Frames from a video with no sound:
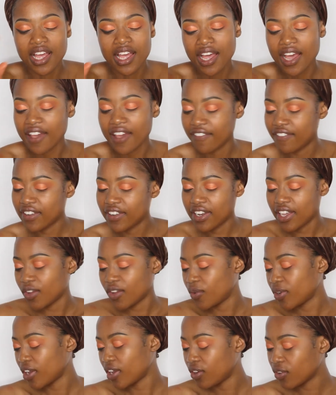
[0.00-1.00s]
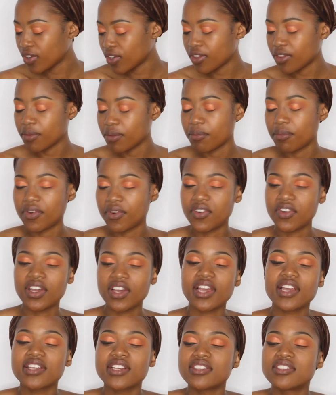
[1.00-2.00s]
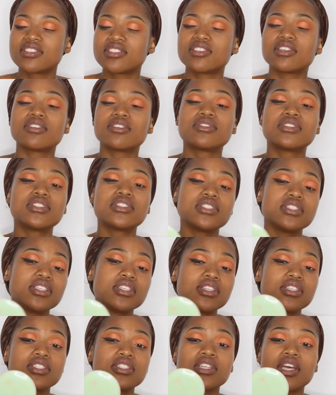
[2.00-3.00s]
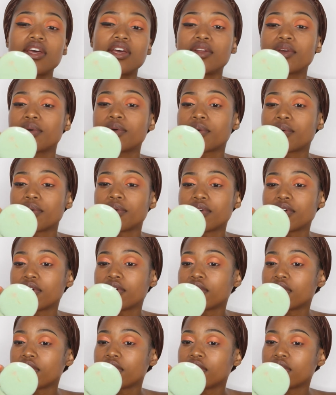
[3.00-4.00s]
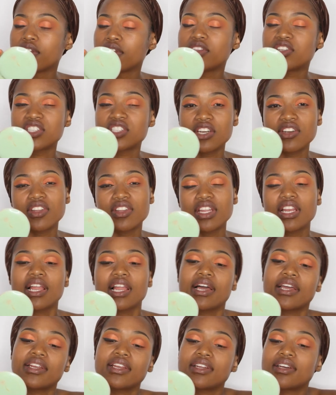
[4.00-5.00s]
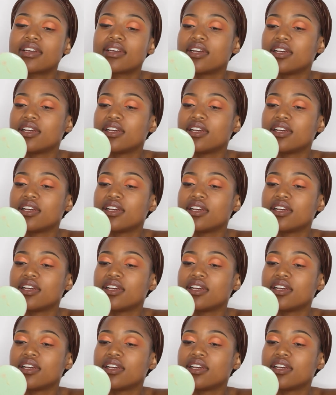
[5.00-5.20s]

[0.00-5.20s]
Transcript: I feel like when I look in the mirror, I can sort of see the shadow, or the shadow of the liner.